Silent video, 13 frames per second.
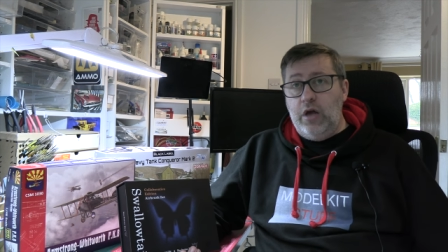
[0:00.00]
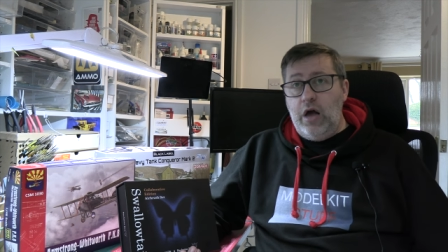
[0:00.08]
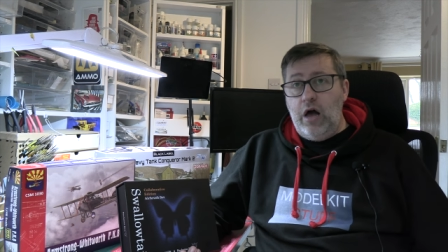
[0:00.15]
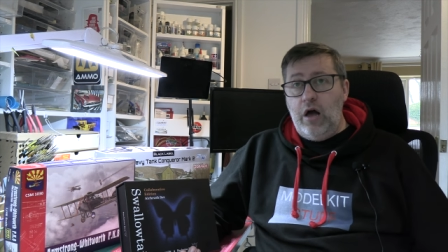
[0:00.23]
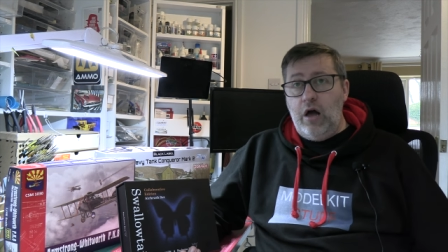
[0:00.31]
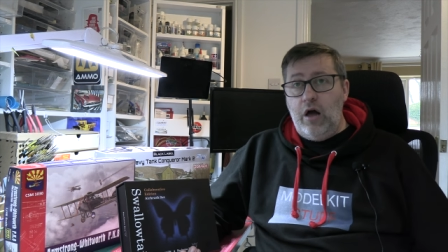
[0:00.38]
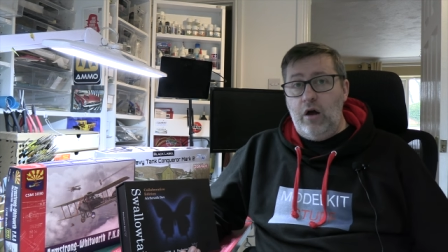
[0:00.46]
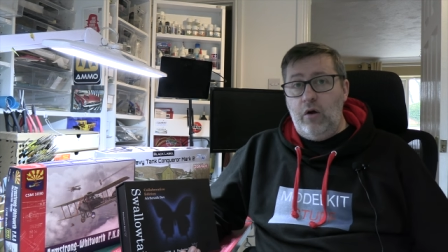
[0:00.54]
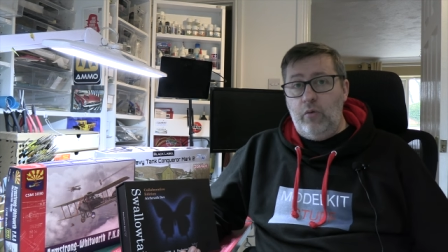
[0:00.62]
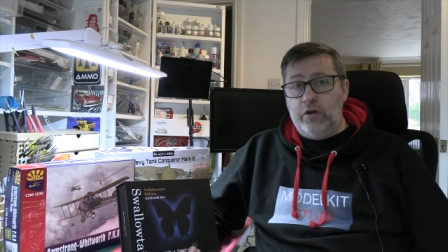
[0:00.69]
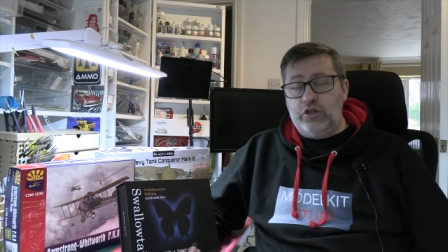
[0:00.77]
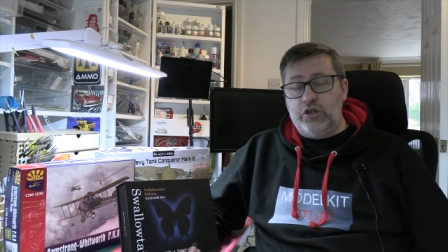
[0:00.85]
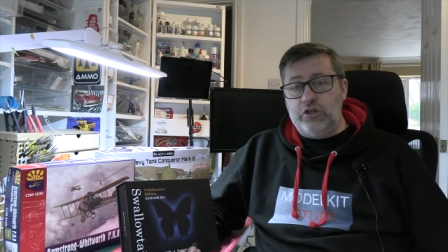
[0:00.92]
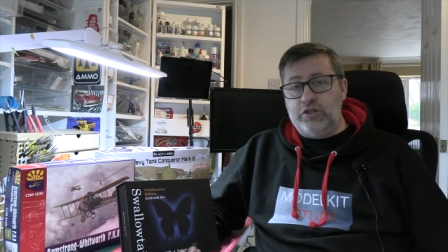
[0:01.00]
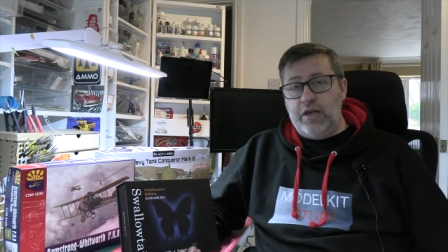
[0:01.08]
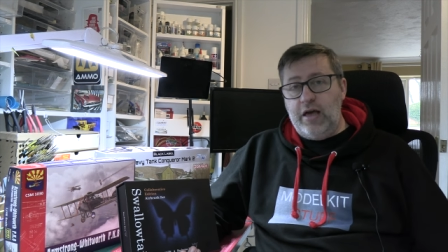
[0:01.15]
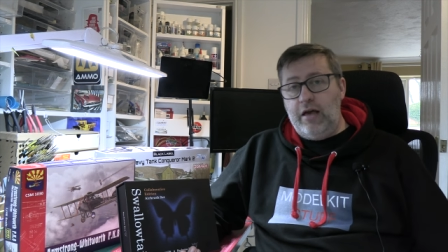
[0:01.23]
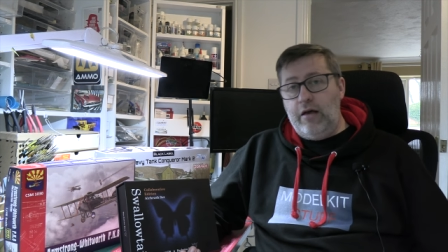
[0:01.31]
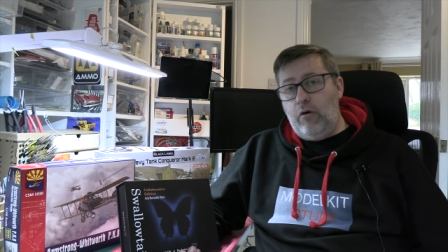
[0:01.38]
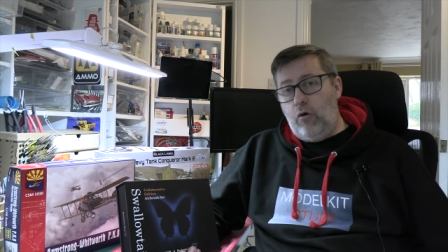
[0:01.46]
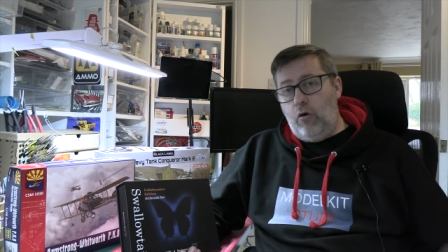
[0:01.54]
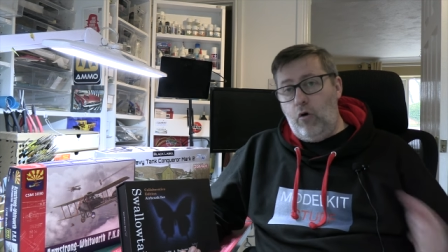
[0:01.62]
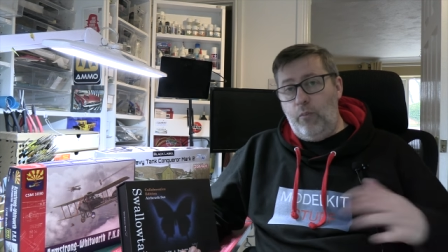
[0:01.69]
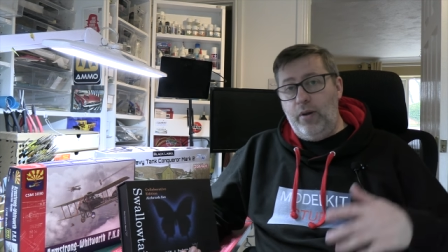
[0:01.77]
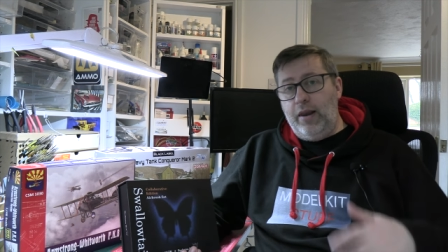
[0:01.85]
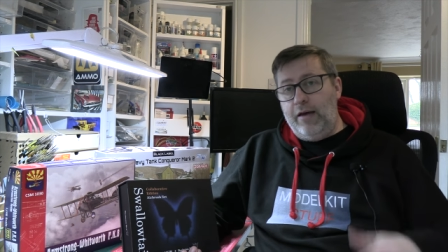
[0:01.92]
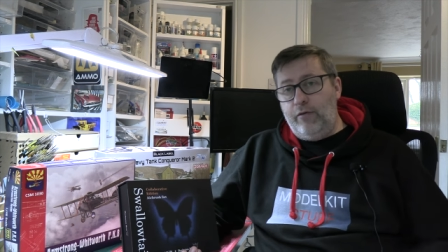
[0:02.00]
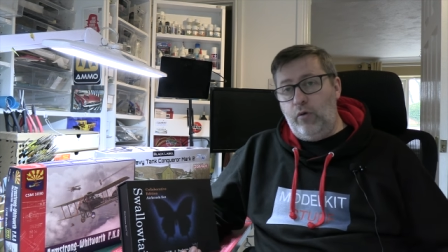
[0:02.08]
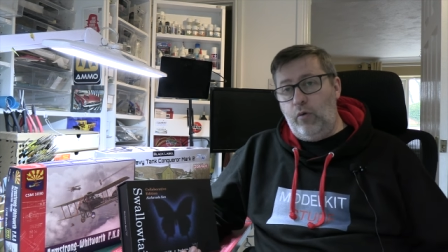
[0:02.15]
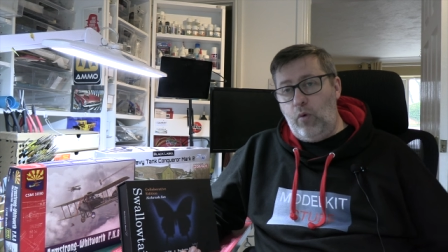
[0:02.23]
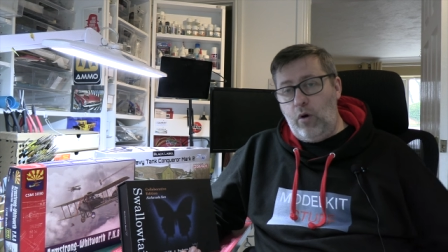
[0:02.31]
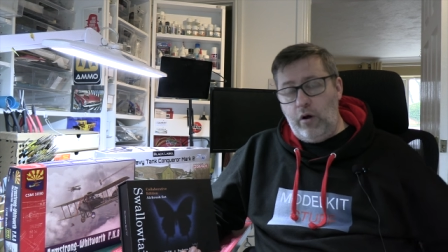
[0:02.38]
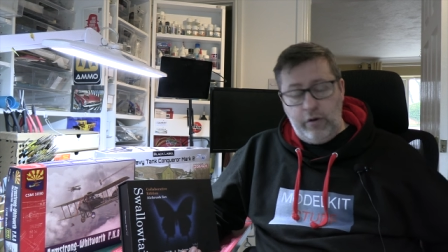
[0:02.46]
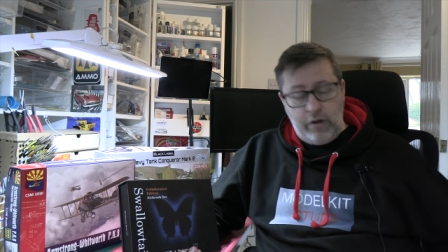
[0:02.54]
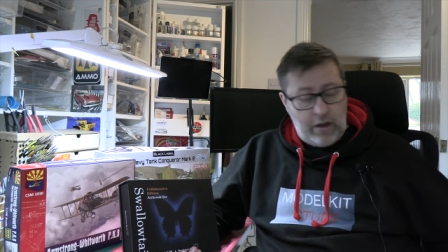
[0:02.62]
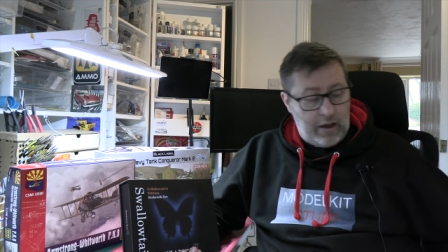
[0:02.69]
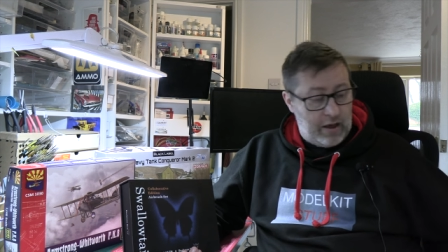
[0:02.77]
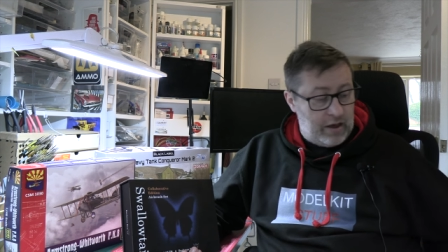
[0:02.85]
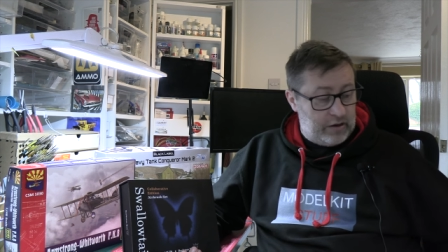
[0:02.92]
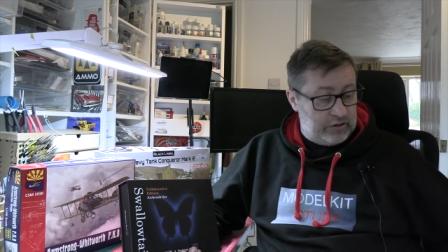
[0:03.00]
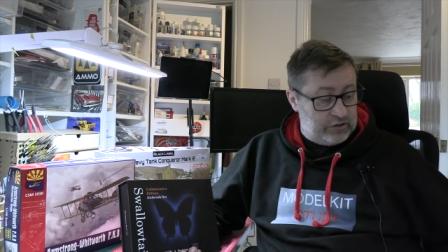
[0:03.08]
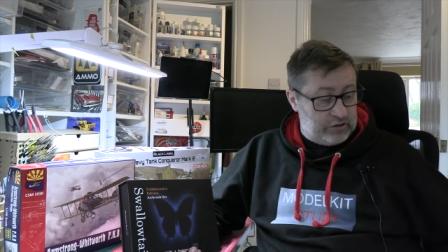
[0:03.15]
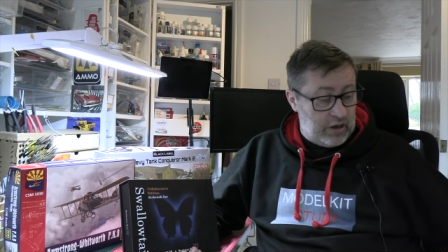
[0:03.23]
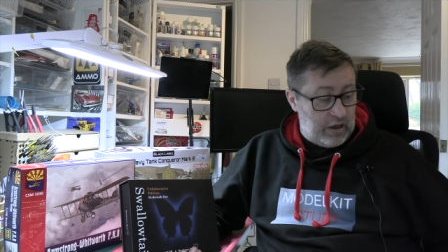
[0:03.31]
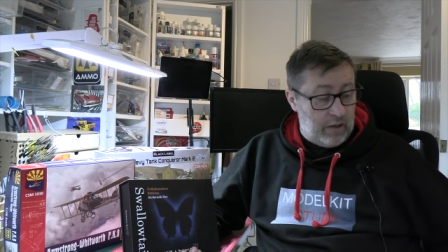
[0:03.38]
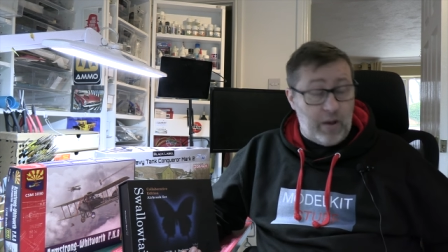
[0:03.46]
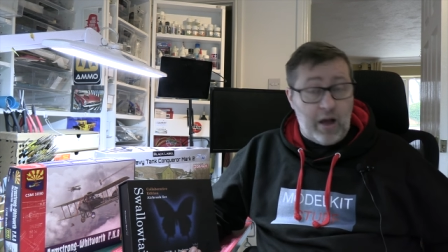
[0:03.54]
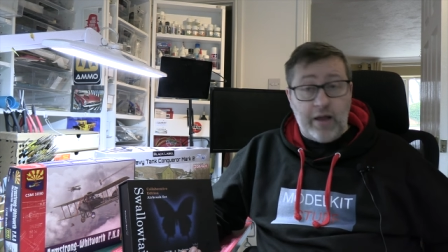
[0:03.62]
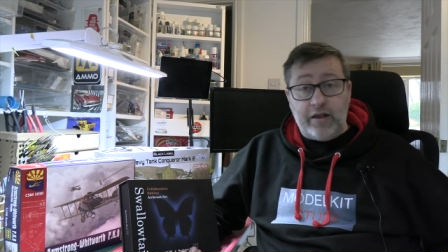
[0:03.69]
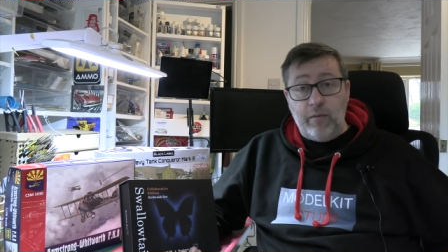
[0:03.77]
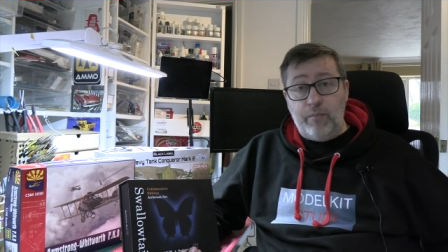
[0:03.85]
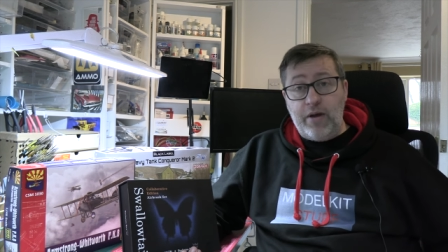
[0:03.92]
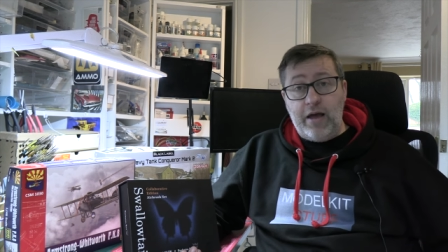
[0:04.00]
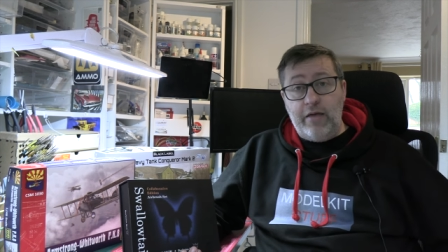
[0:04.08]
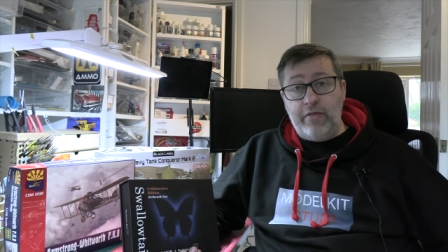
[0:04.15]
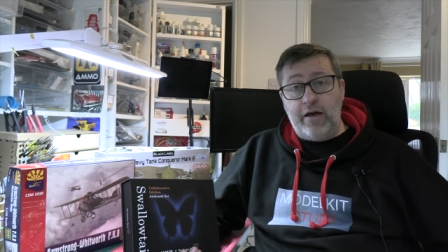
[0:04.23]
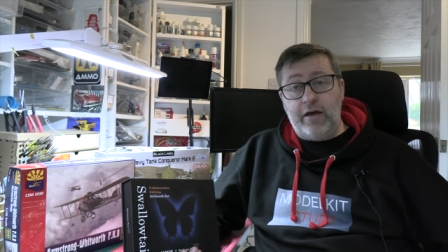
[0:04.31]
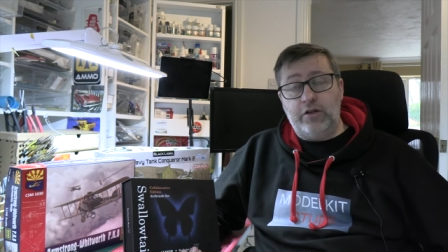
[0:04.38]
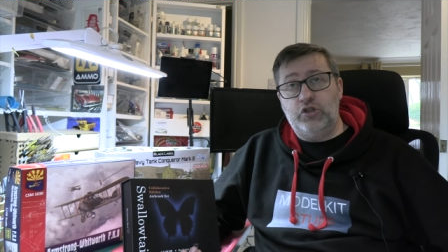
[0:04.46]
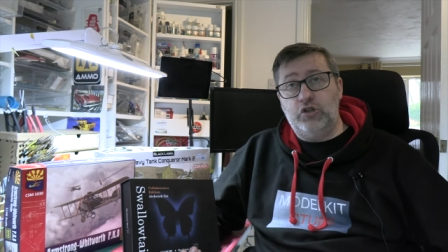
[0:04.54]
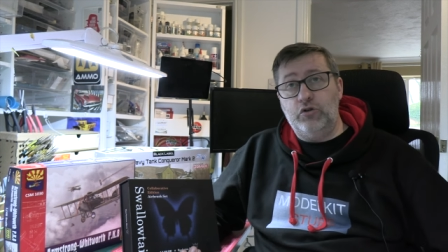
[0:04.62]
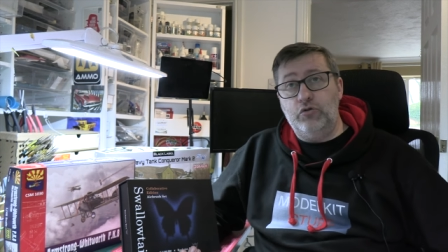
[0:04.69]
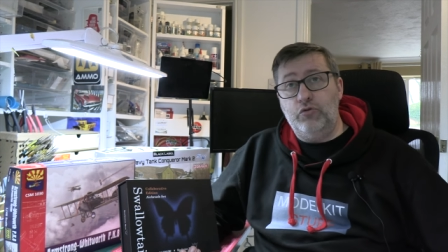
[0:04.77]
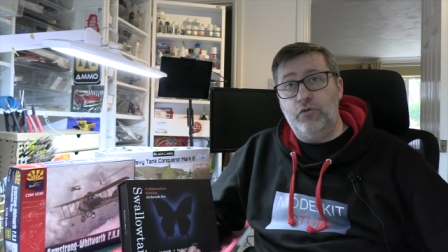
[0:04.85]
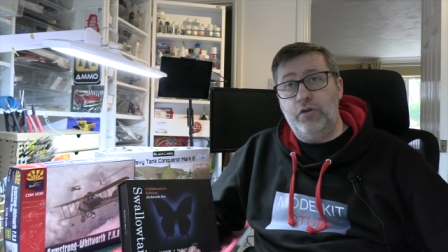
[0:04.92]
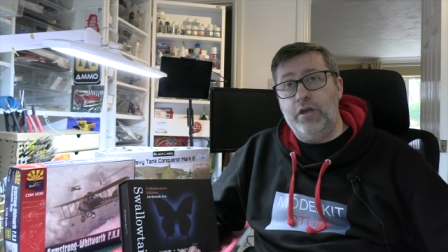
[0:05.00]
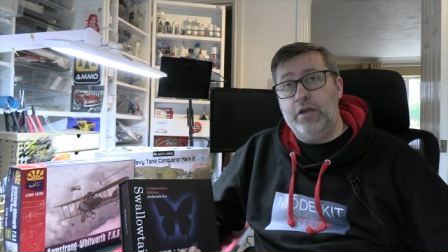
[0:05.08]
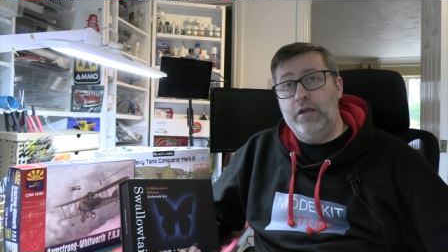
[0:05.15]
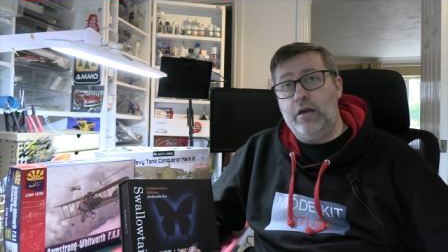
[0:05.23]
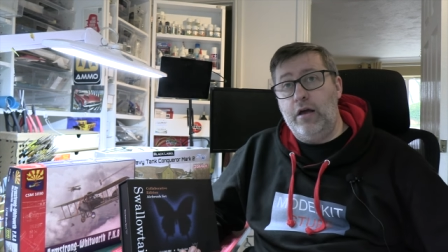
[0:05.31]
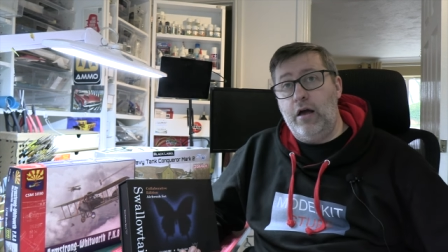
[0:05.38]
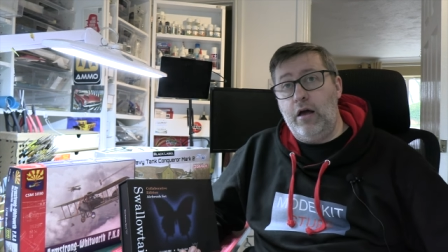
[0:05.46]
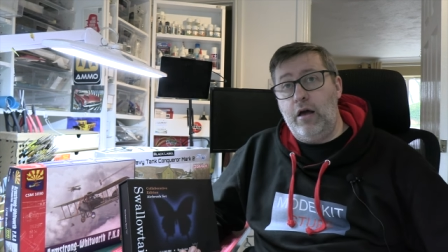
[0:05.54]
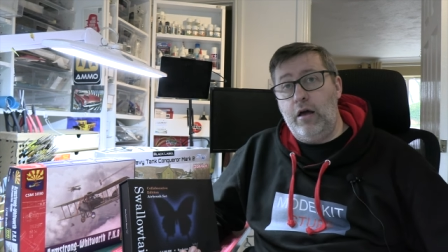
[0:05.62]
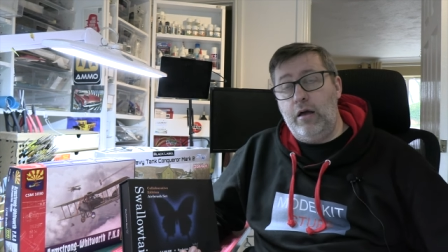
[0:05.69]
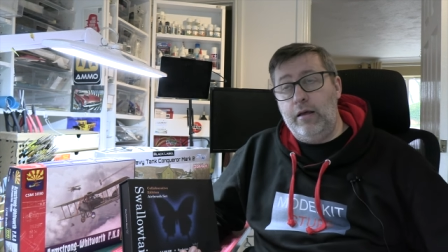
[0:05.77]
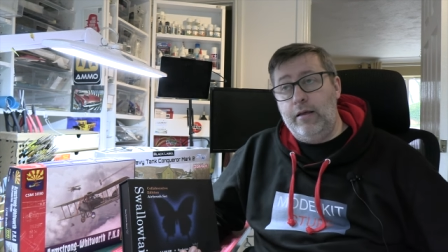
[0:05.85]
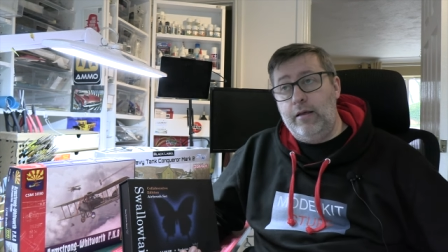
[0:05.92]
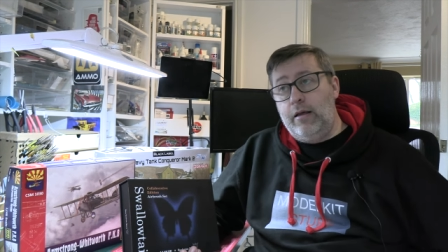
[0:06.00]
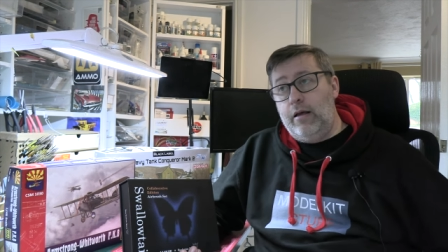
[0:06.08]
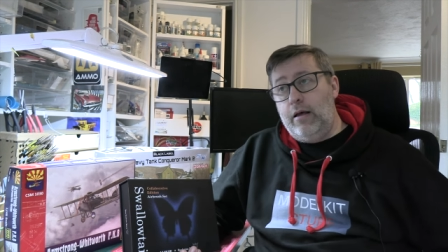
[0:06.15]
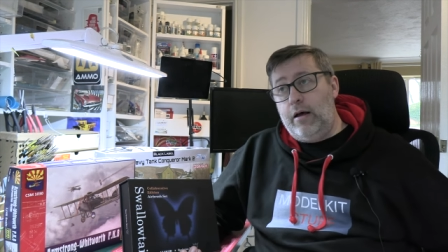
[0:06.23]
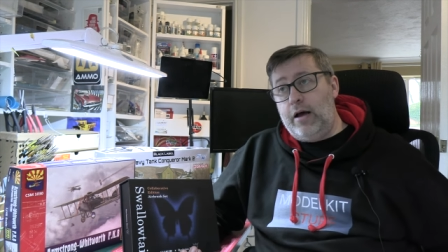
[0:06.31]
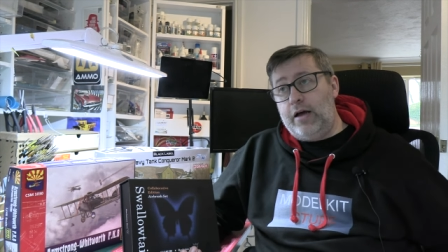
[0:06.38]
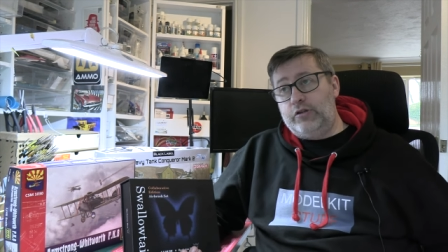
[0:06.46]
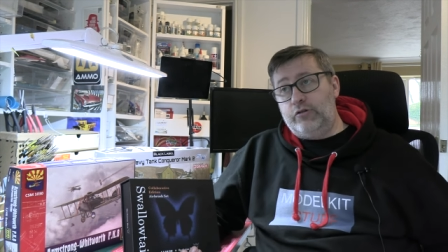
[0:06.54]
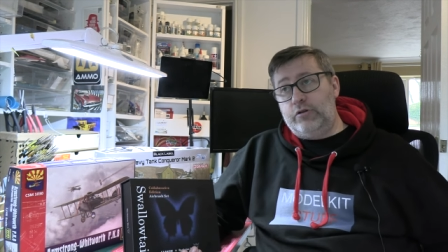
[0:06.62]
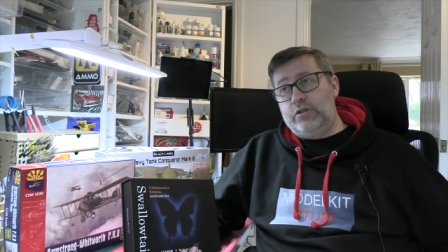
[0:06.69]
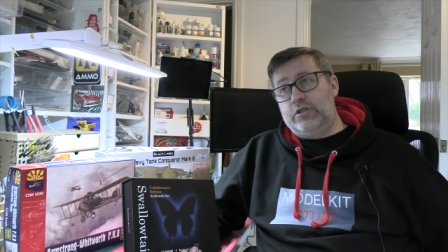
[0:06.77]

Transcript: uh, which is their upper level one, and um, I compare that to the uh, Harder and